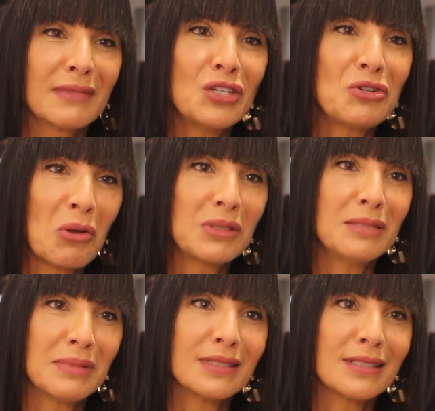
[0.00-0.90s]
you know
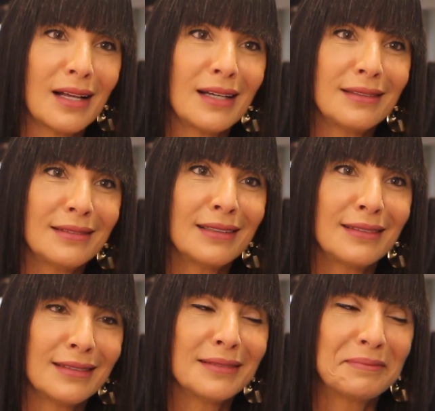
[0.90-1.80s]
deep inside that
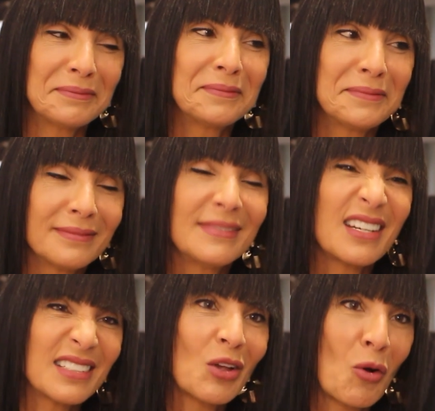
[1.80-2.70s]

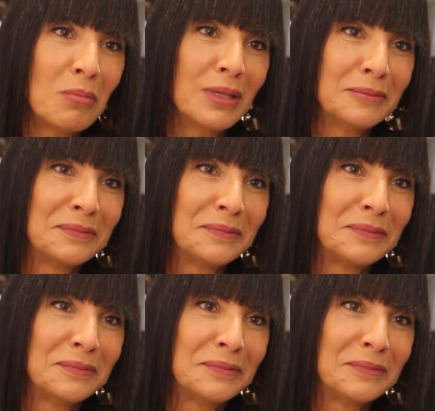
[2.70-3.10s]
there is hope.